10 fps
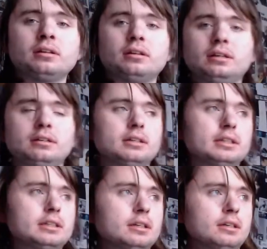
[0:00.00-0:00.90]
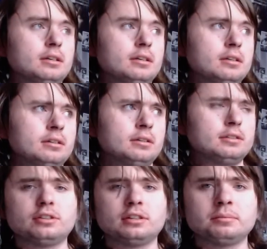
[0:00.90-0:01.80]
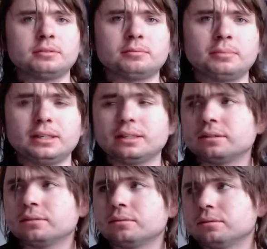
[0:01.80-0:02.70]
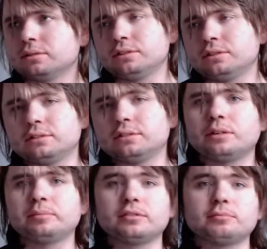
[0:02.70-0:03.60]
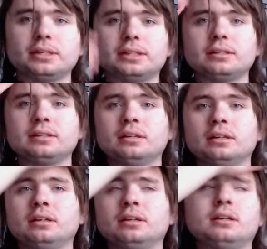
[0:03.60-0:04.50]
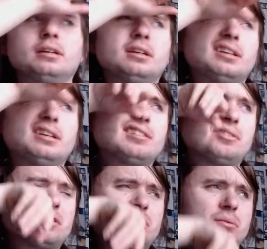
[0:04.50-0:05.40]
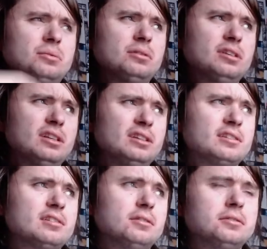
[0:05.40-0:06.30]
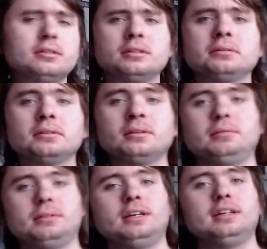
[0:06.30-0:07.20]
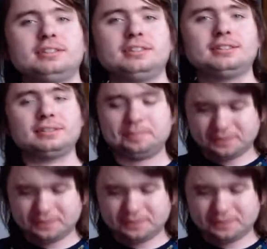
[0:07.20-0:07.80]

and I like This Charmless Man, or just Charmless Man. Is that what it's called? I think so. It's just